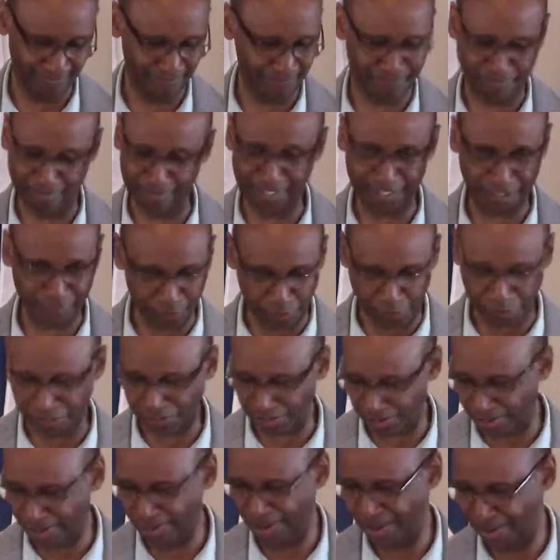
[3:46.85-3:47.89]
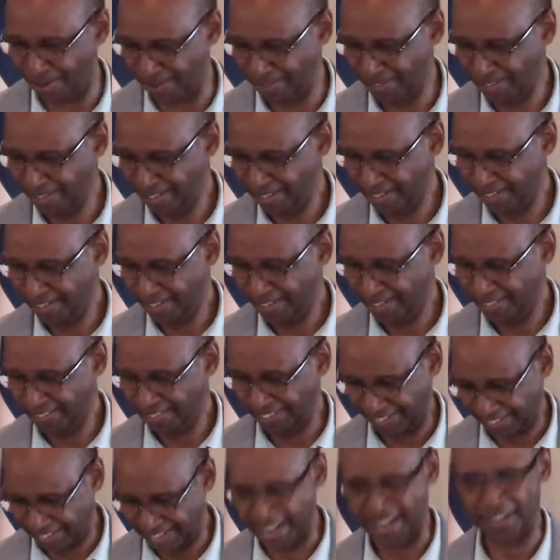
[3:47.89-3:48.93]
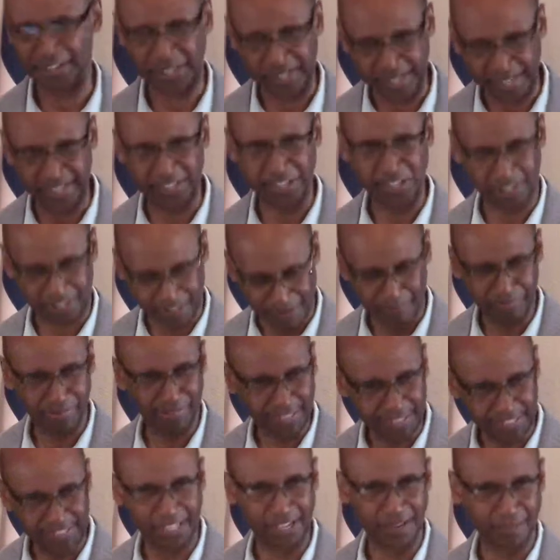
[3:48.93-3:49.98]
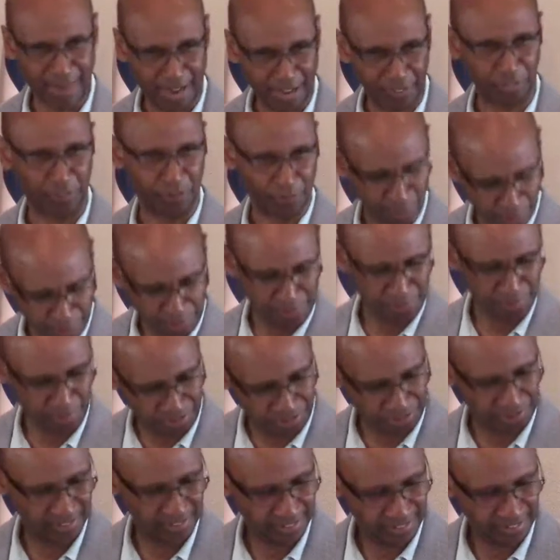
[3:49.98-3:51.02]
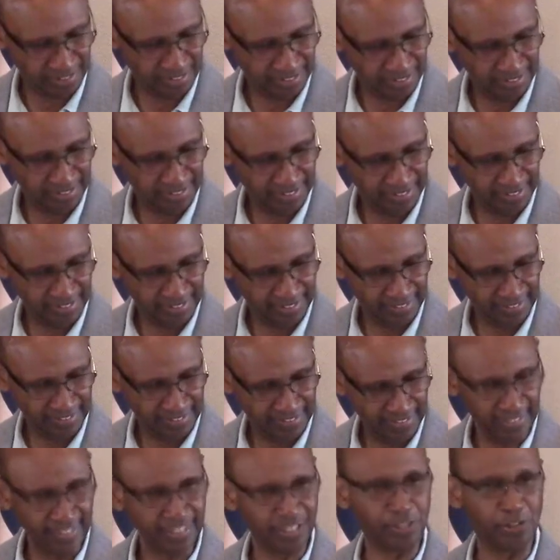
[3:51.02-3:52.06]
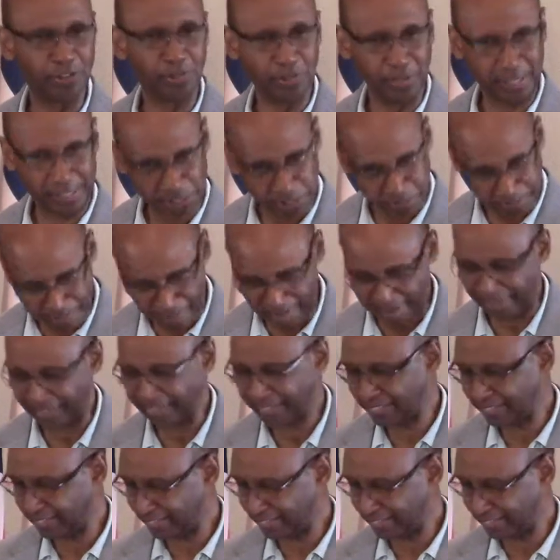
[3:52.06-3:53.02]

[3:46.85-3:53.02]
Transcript: but if you call the county and you're complaining about the roots, you expect